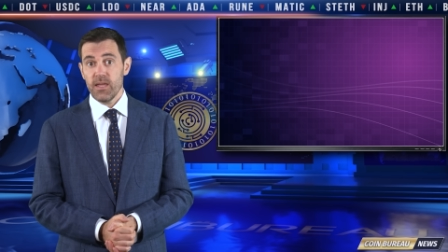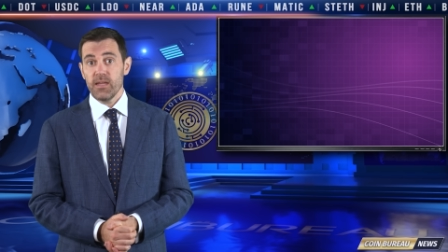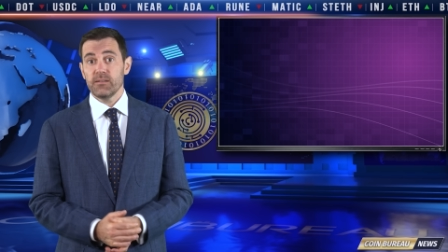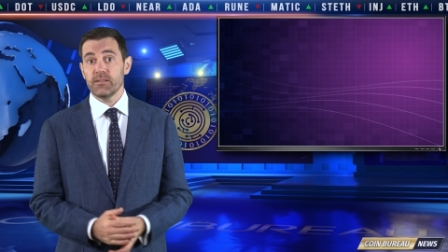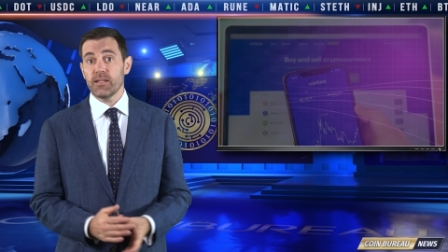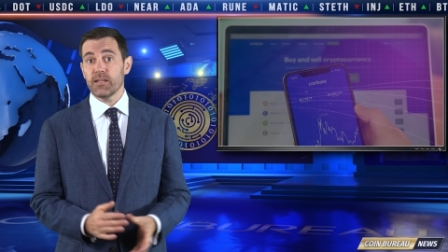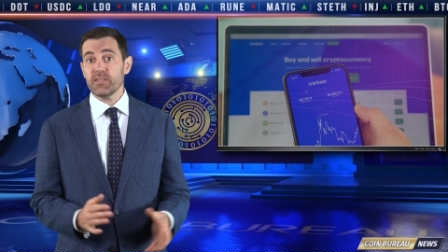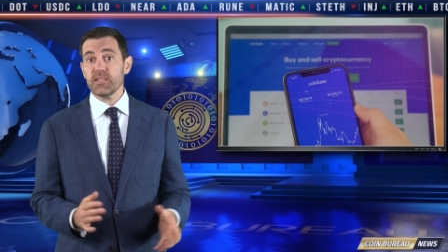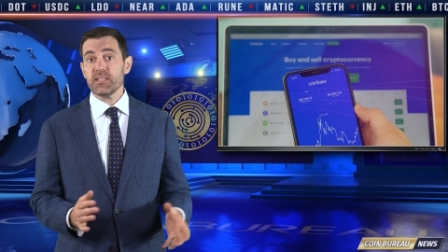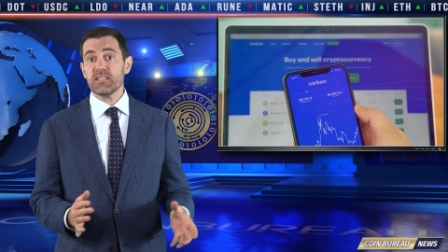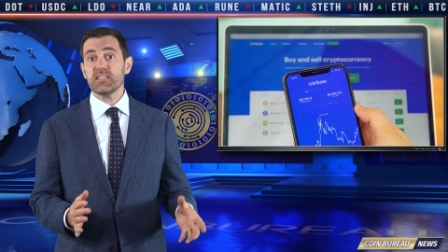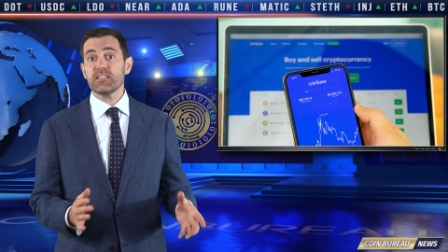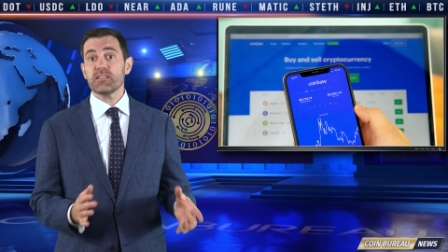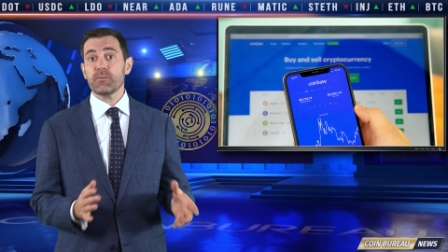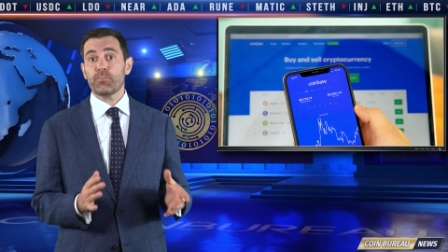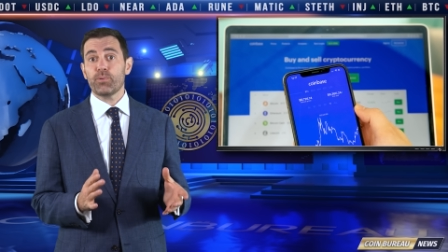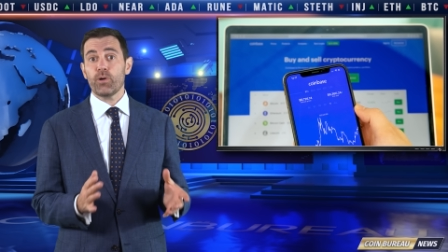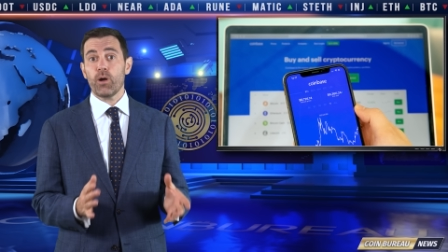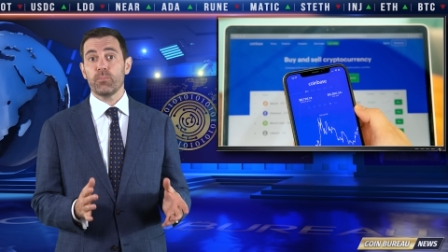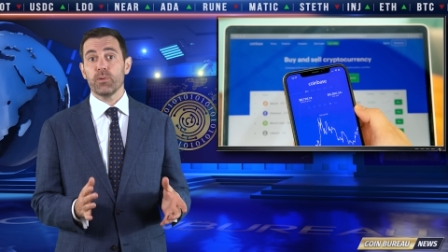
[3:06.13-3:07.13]
Now, this is a
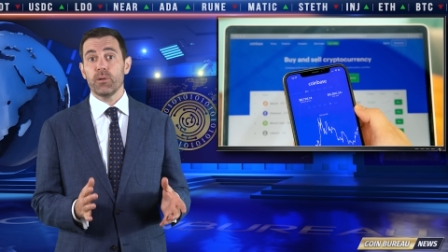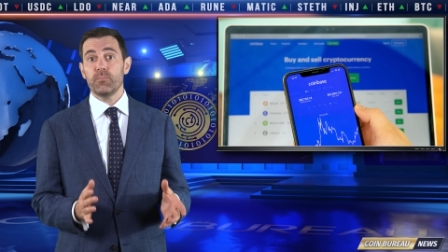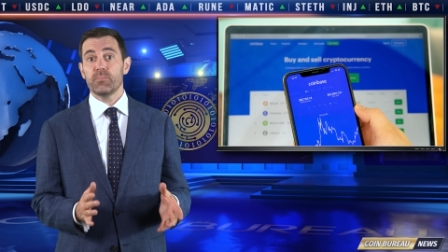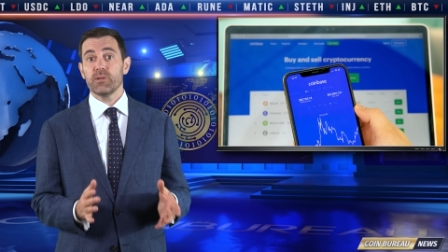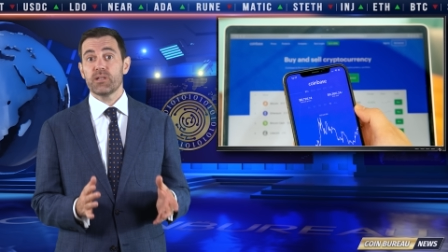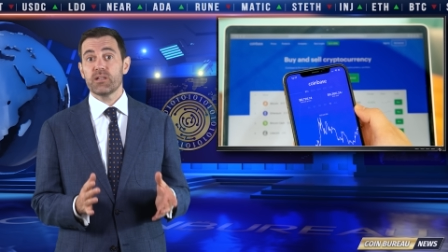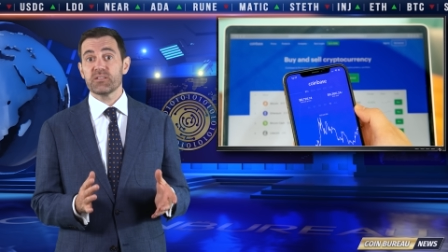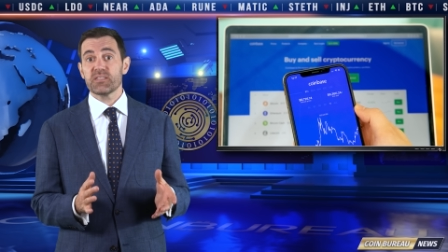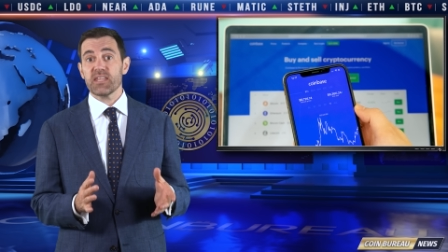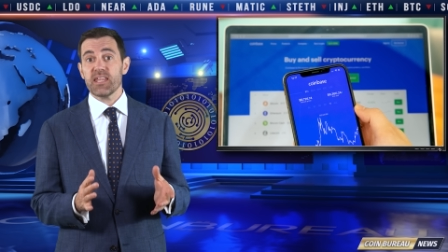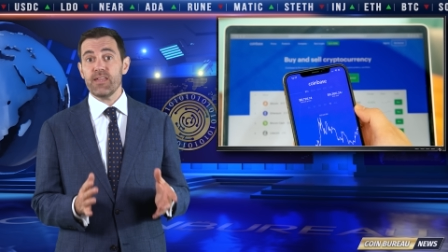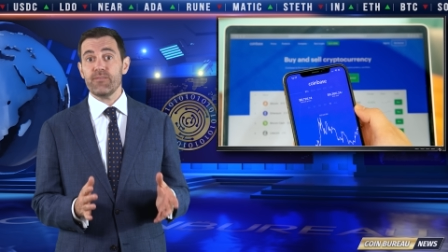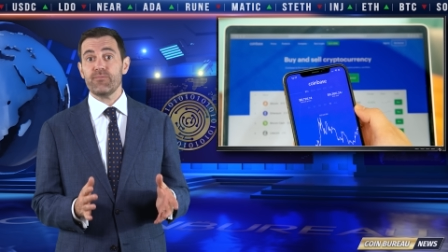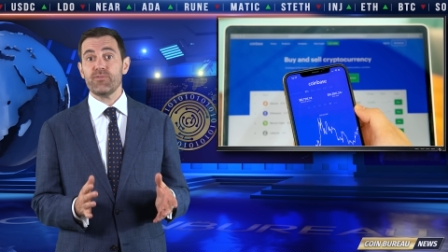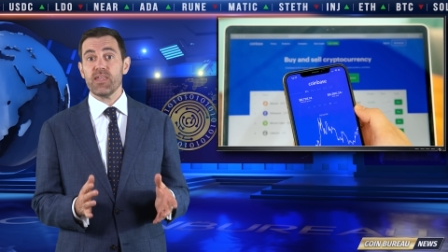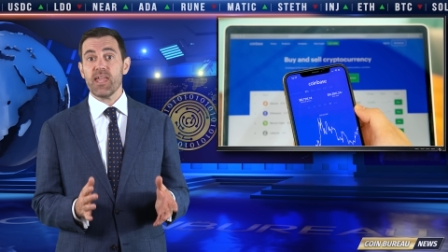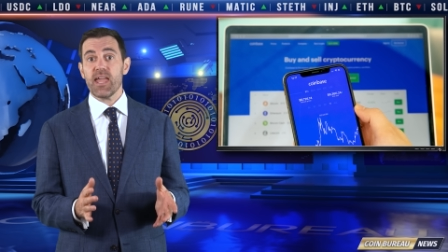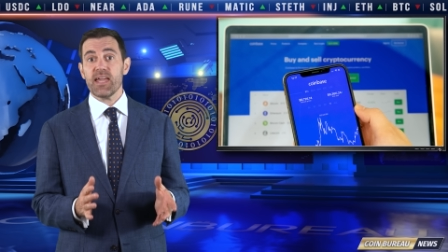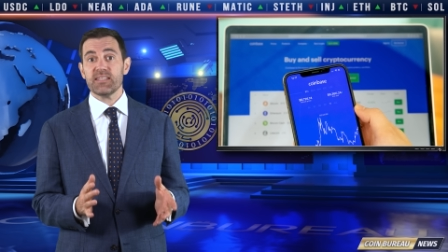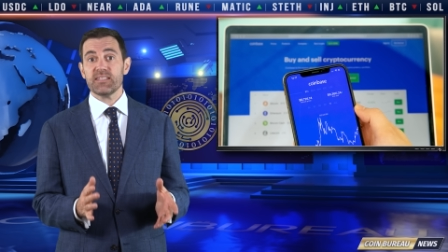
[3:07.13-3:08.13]
problem because if
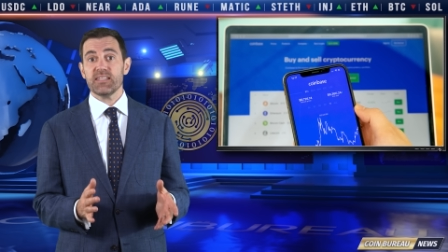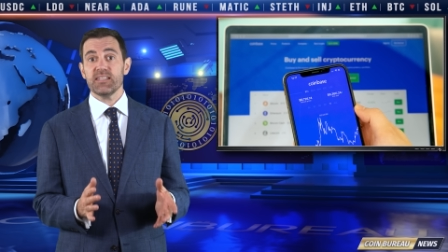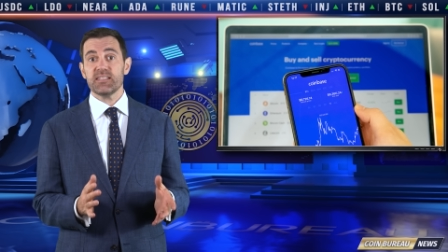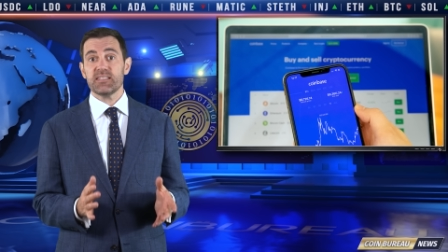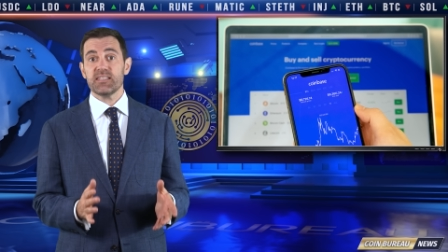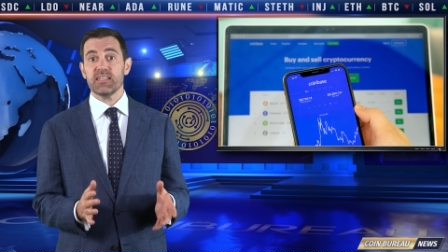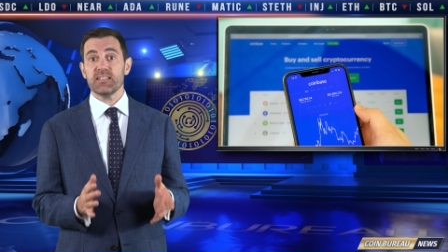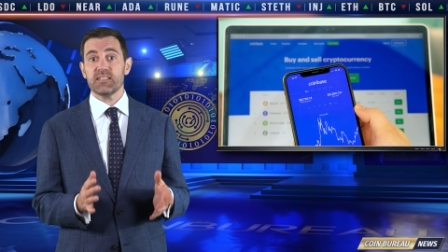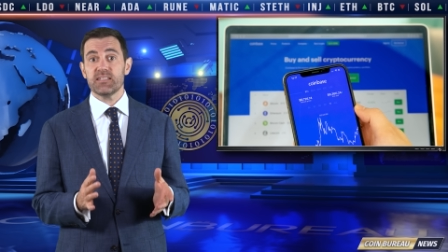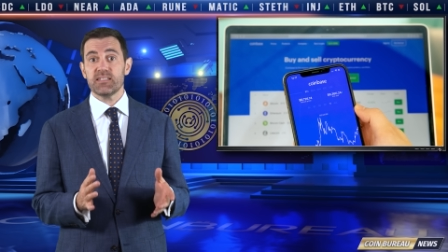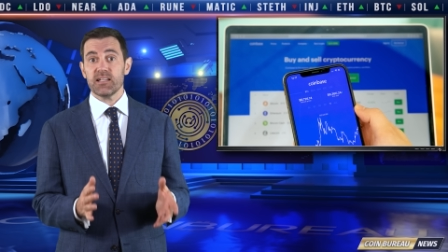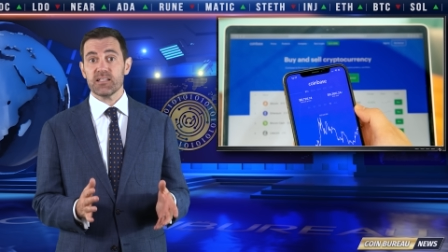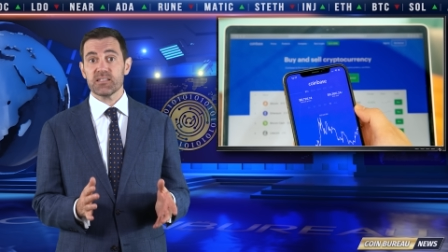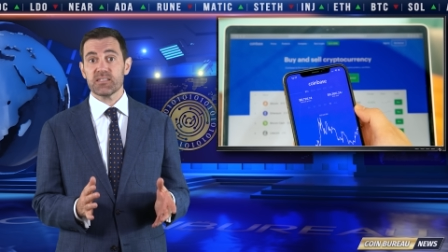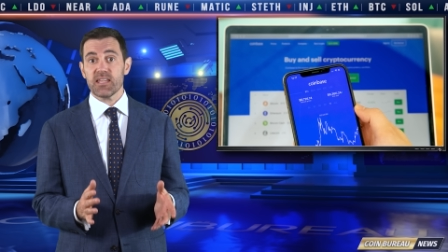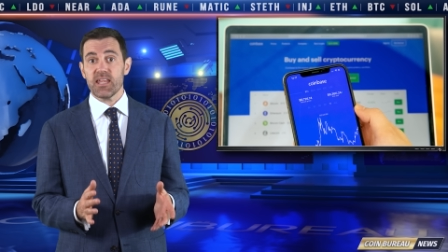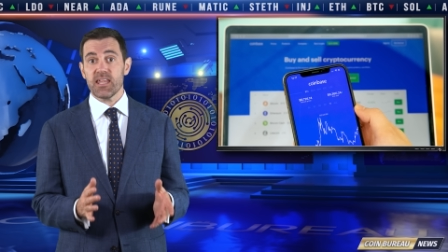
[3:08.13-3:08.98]
the S E C does